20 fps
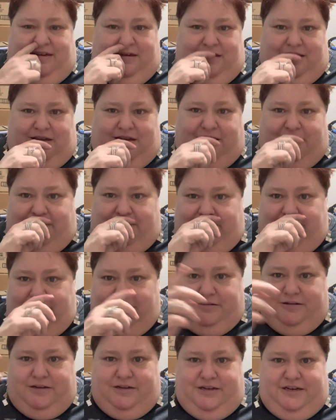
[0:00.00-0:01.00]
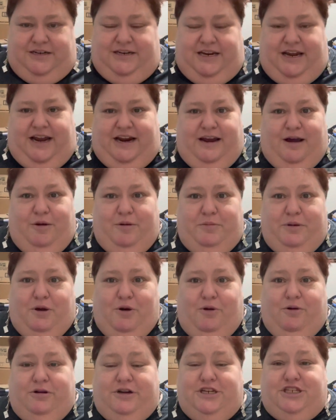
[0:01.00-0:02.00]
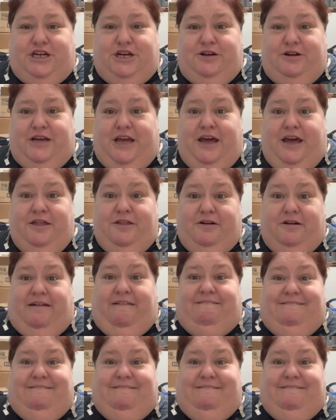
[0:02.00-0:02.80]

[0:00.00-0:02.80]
Yeah, Dad and I would be going to jail together.